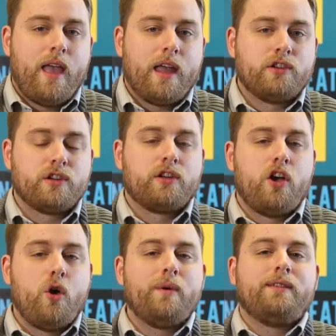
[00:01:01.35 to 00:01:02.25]
and should
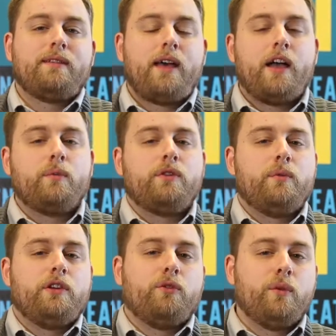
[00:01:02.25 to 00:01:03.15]
coincide with
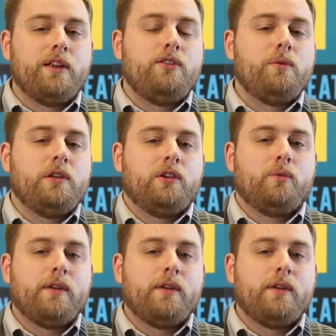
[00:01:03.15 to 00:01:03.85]
when you're redoing your